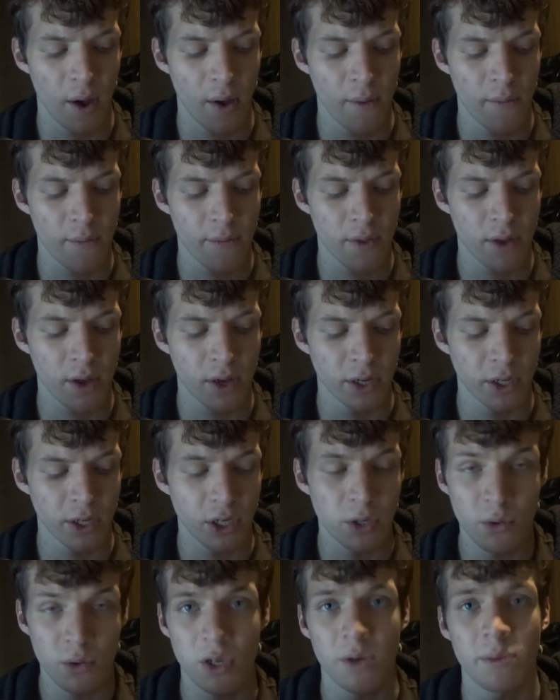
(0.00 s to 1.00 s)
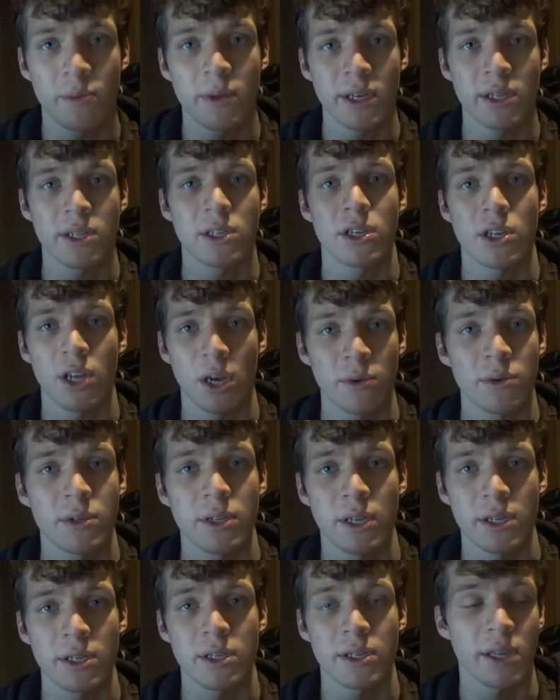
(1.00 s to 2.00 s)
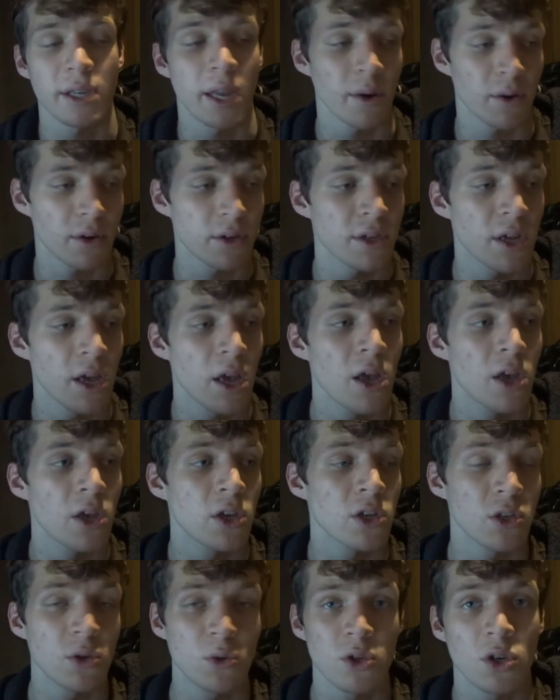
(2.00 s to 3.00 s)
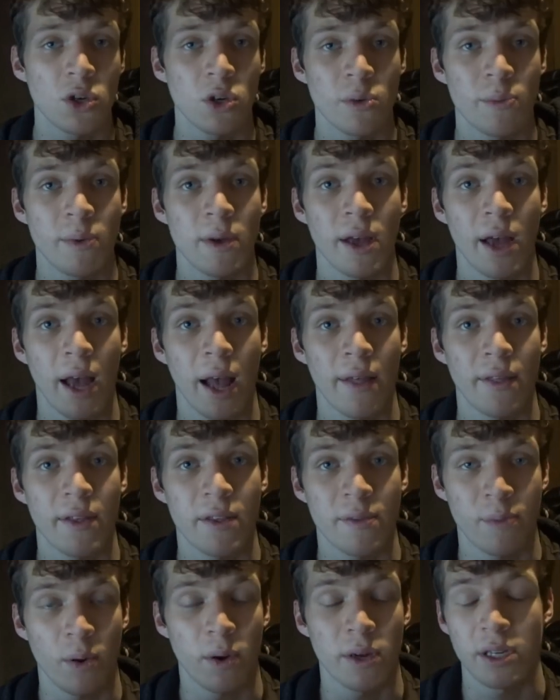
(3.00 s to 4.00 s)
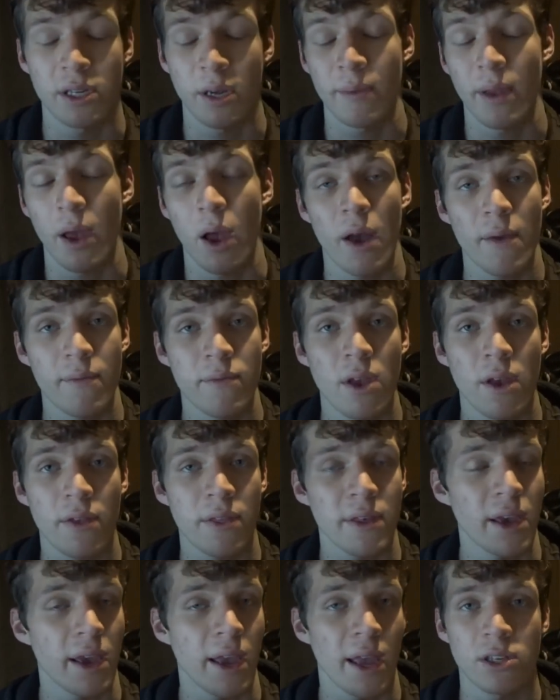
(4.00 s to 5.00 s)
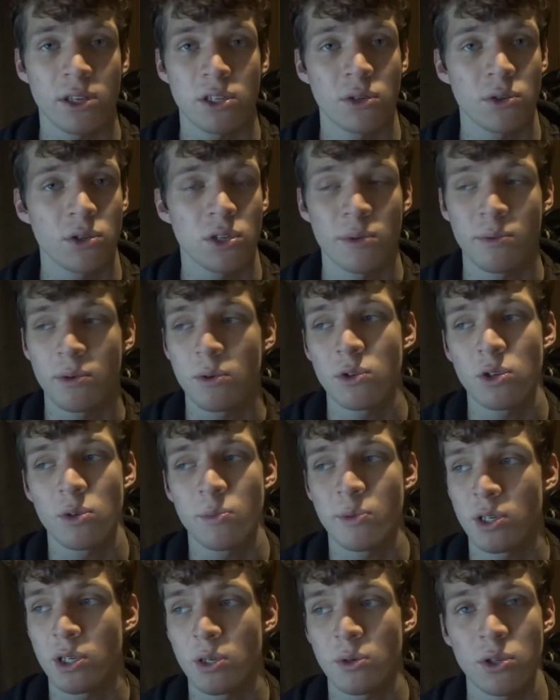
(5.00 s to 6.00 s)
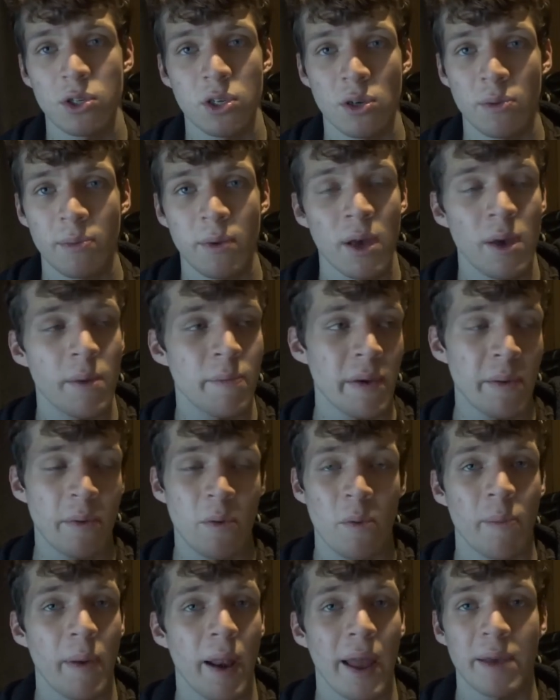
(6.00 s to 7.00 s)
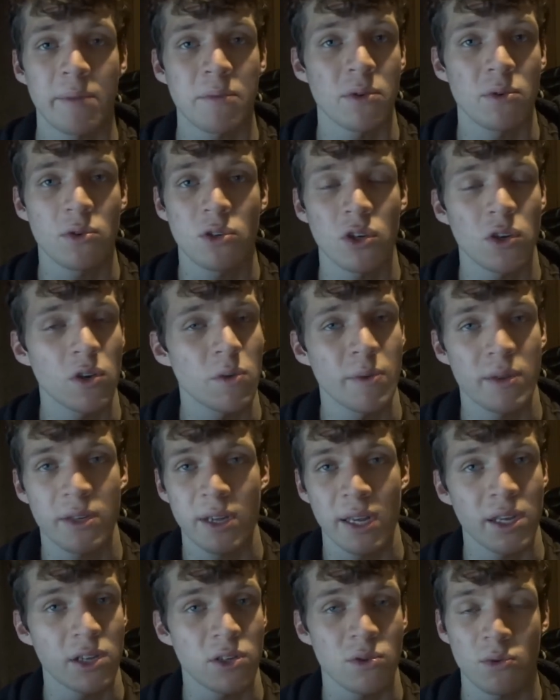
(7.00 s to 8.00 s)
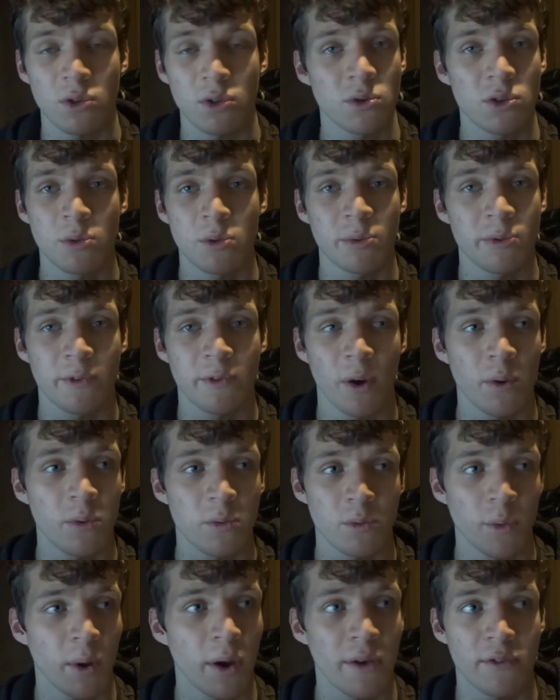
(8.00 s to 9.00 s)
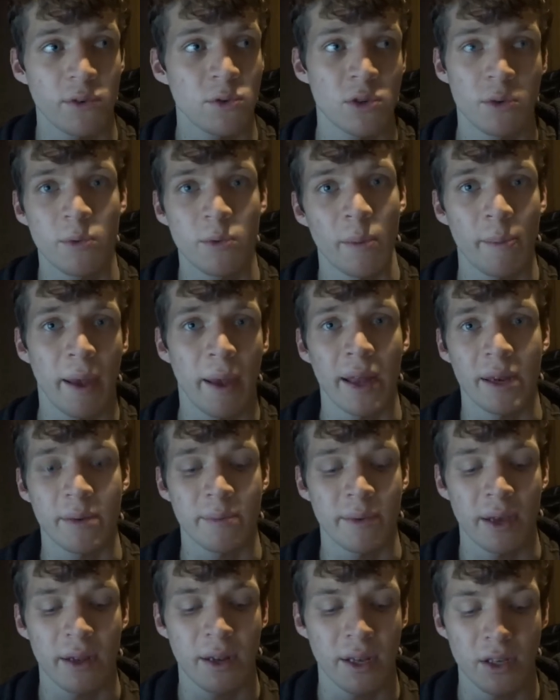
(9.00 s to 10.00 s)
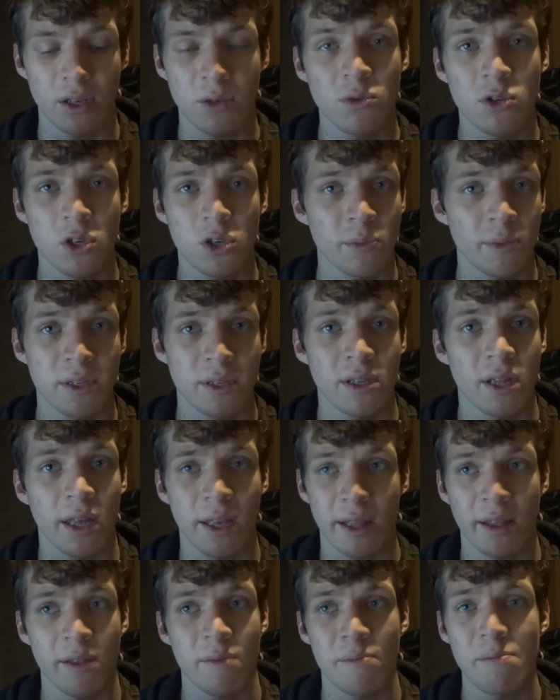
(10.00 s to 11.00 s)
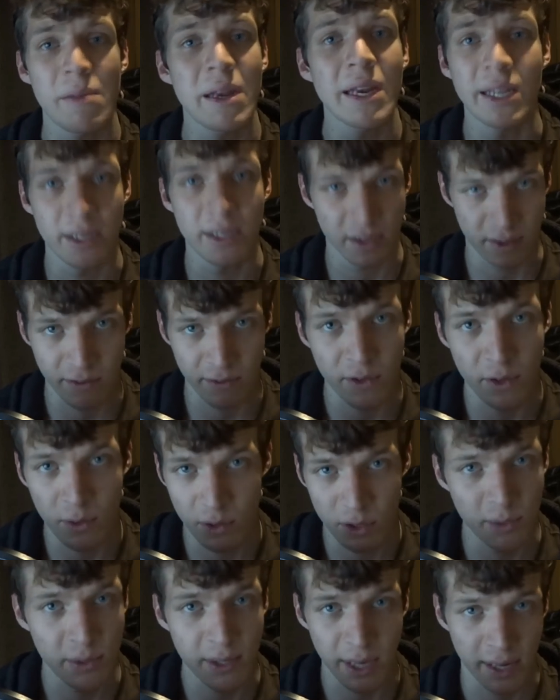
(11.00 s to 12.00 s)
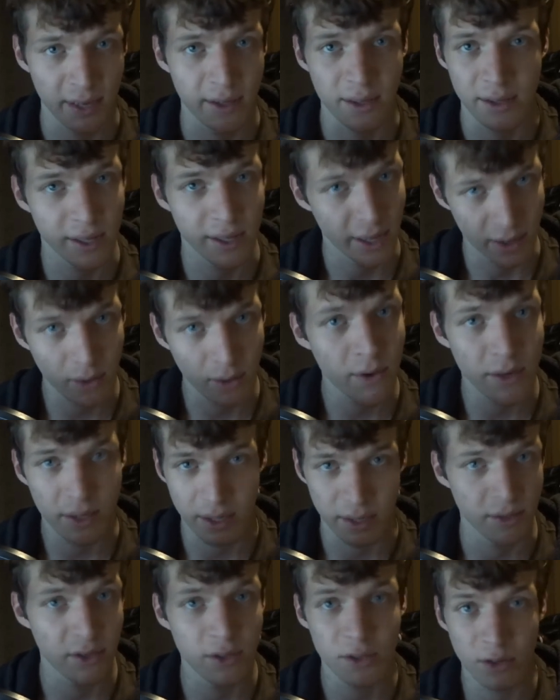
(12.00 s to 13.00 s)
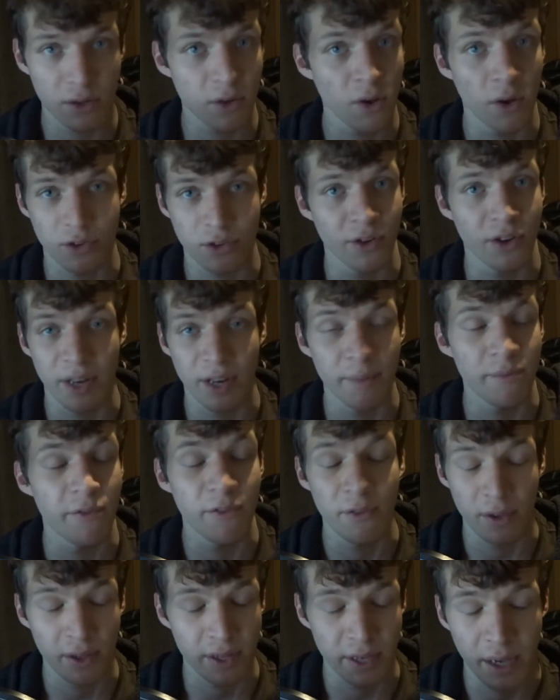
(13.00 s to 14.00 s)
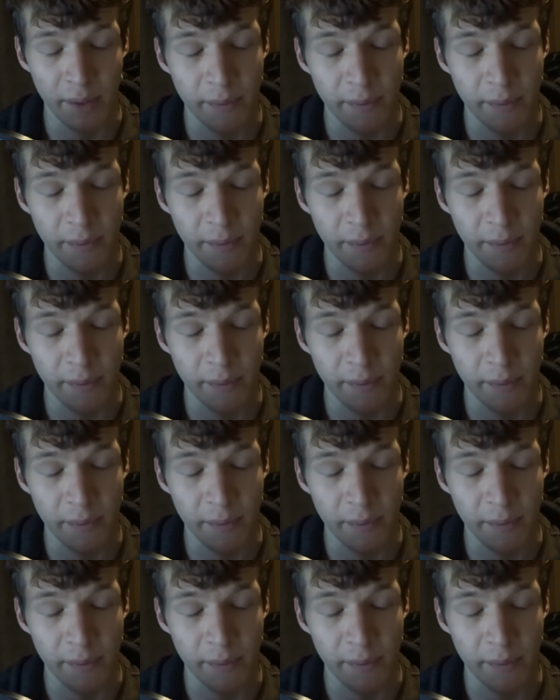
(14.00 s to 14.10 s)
YouTube needs to notice now, because YouTube at this point in time, now I'm nothing against YouTube, YouTube is YouTube. People blame YouTube, saying it's all YouTube's fault, why have YouTube not banned him yet? Like, YouTube is like, there's millions of YouTube channels, they're not going to just concentrate on him full time.